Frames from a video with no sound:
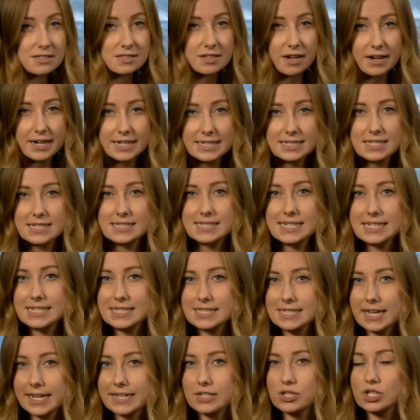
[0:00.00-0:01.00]
starting to see a
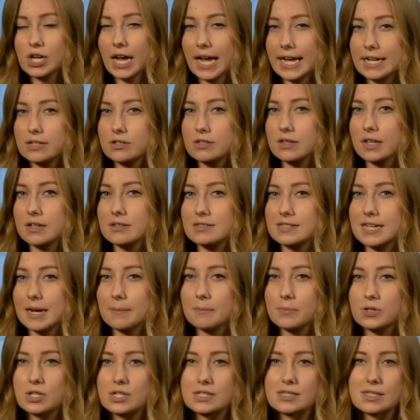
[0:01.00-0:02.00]
slight change in those
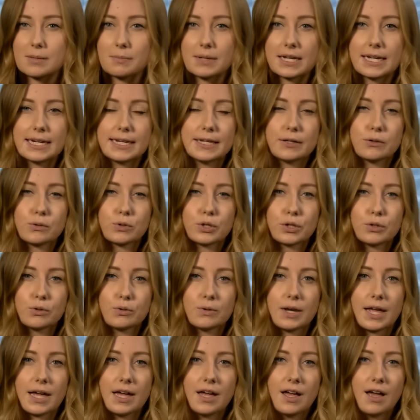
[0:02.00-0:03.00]
temperatures, something a little
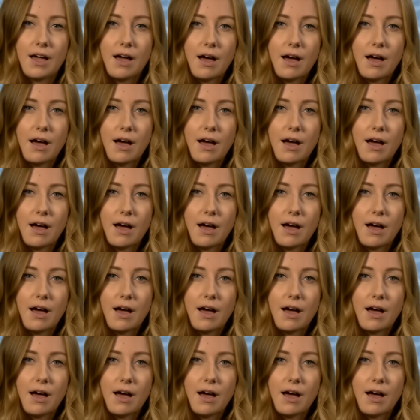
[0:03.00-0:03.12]
cooler.